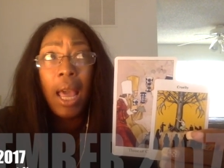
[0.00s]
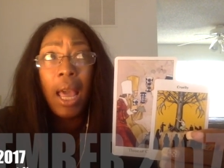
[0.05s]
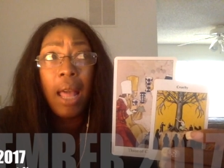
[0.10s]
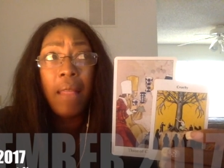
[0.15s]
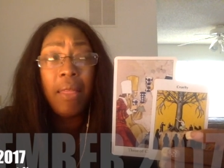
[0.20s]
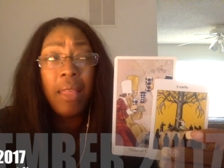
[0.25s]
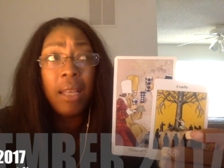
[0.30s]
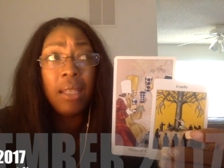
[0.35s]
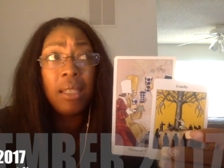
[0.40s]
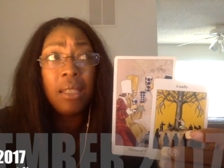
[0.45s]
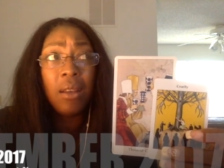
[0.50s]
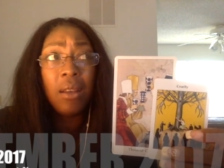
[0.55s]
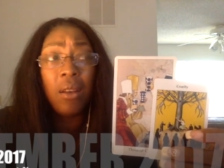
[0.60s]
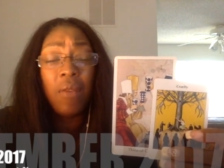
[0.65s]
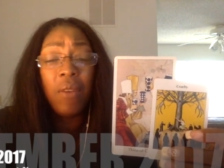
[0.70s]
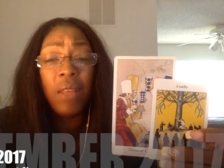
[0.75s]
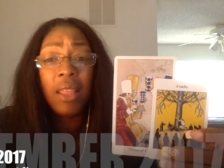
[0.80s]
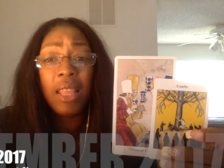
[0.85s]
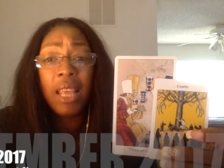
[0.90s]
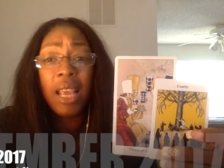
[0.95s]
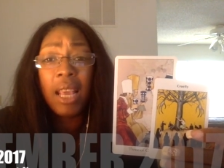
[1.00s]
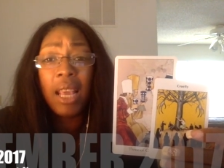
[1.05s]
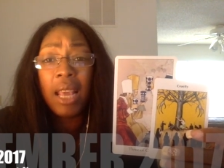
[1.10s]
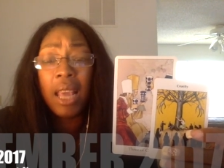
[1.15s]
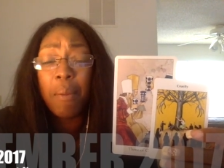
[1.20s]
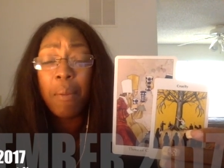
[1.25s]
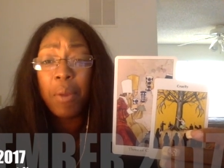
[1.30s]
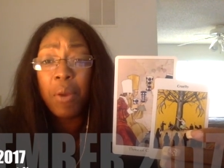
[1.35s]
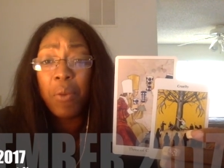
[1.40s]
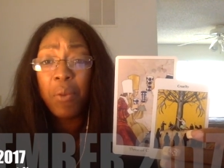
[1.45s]
and that sort of a thing, it
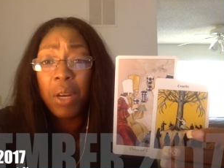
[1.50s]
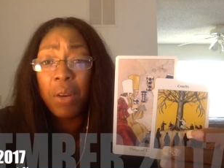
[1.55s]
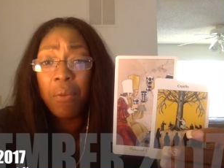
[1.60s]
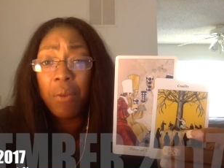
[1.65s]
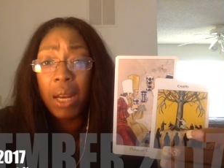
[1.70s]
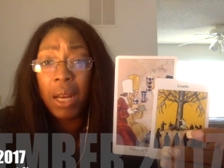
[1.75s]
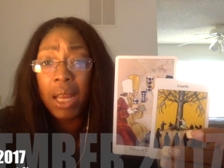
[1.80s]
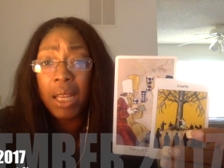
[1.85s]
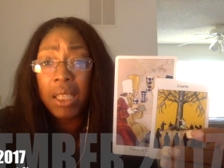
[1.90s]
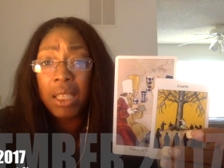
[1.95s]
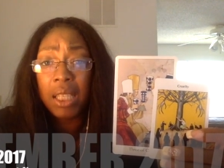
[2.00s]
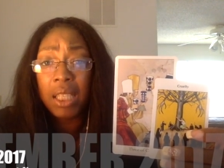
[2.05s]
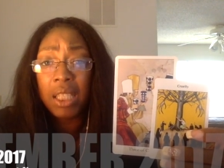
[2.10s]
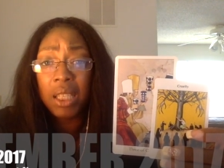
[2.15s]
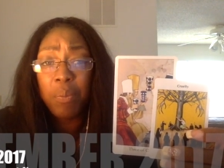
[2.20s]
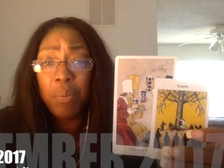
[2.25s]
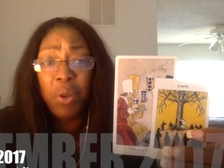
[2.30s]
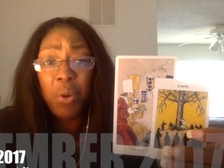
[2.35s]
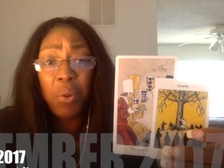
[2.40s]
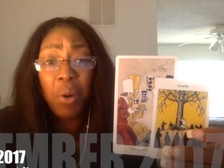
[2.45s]
can be with a relationship,